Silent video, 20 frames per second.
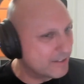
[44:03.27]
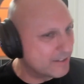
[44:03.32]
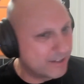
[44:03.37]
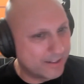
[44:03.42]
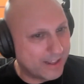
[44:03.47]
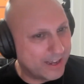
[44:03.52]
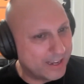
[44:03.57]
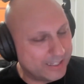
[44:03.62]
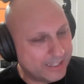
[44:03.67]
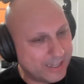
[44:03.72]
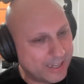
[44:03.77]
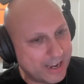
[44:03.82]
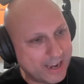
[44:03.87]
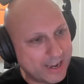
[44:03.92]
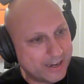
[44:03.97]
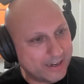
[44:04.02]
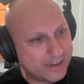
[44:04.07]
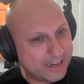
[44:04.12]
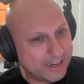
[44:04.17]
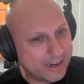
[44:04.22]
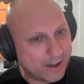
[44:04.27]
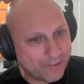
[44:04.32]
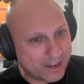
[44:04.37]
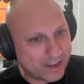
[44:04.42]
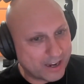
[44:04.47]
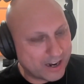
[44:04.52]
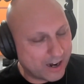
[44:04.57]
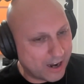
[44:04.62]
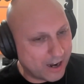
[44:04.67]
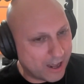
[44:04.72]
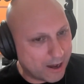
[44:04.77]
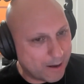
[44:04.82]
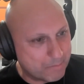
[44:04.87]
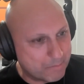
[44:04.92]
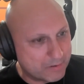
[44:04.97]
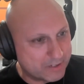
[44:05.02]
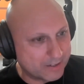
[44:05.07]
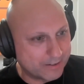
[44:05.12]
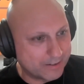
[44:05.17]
that they did in other clubs